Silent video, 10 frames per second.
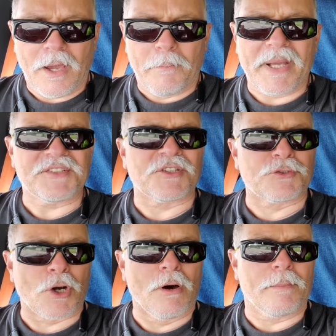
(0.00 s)
Mr.
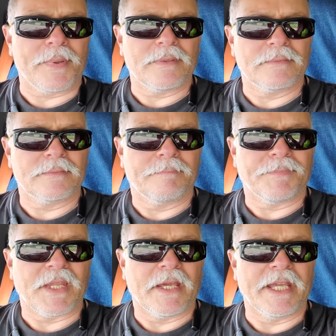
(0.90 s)
Trump,
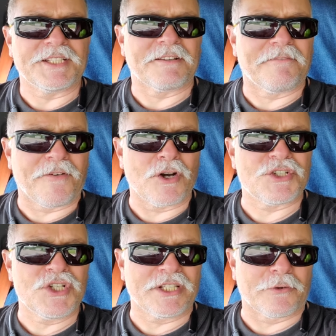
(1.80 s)
he's a
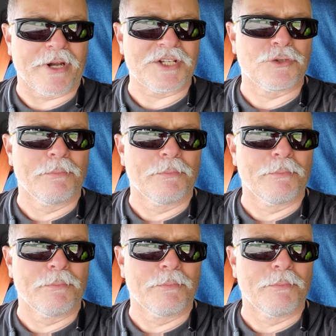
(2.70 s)
first generation